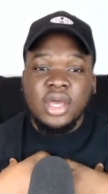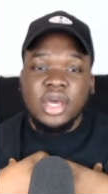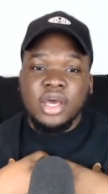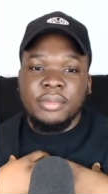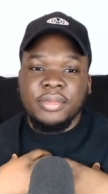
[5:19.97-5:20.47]

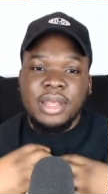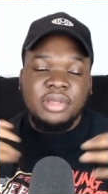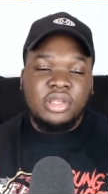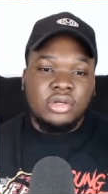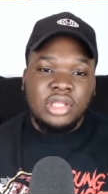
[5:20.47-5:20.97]
Let
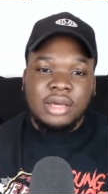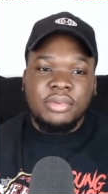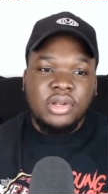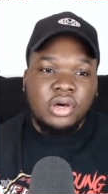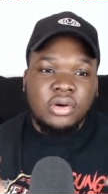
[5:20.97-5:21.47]
me know down
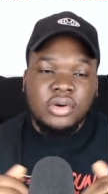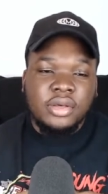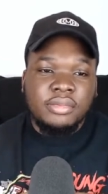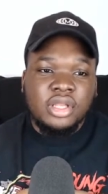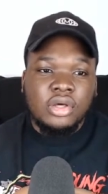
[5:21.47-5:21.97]
below
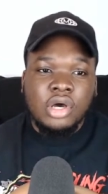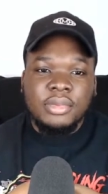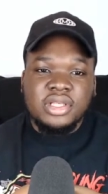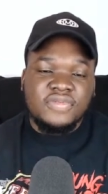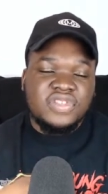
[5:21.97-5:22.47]
in the
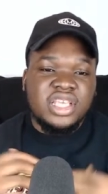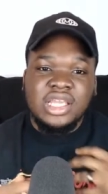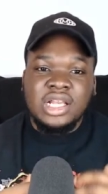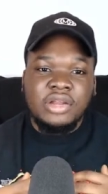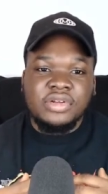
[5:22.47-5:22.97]
comments if it's any
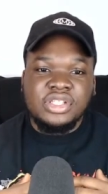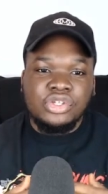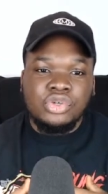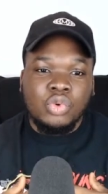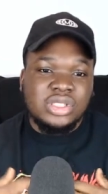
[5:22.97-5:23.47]
clearer to
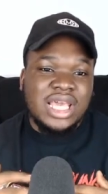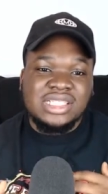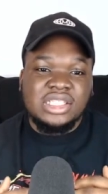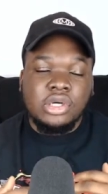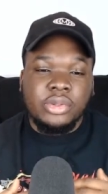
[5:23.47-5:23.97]
you what's
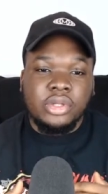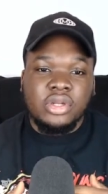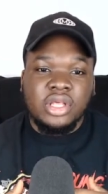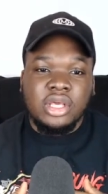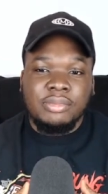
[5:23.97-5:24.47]
actually going
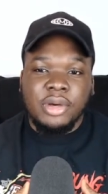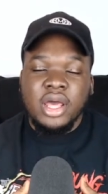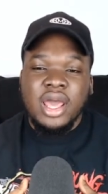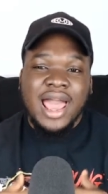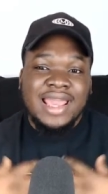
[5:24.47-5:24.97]
on here. But
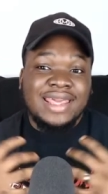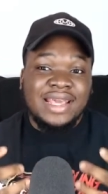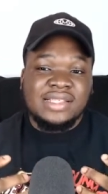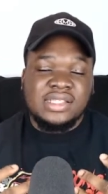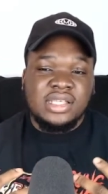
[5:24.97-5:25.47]
I
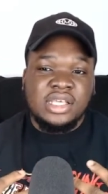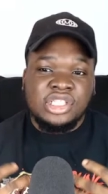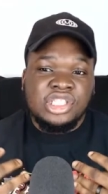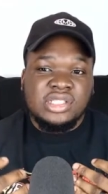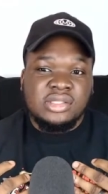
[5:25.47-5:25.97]
guess
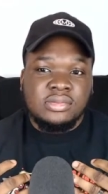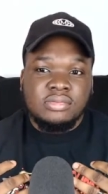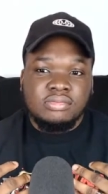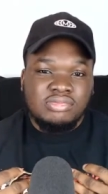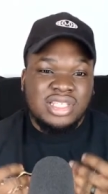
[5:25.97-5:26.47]
she's
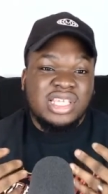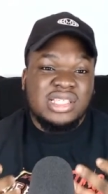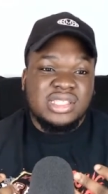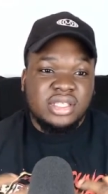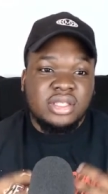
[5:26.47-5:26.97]

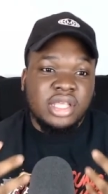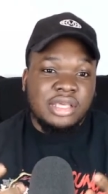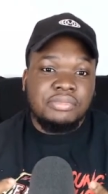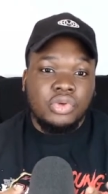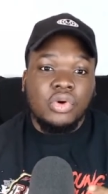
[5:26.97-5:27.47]
teasing the
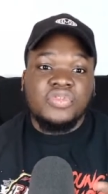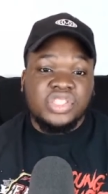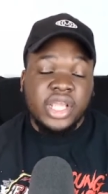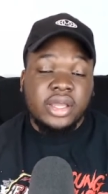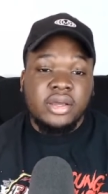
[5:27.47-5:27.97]
debut of Shaq.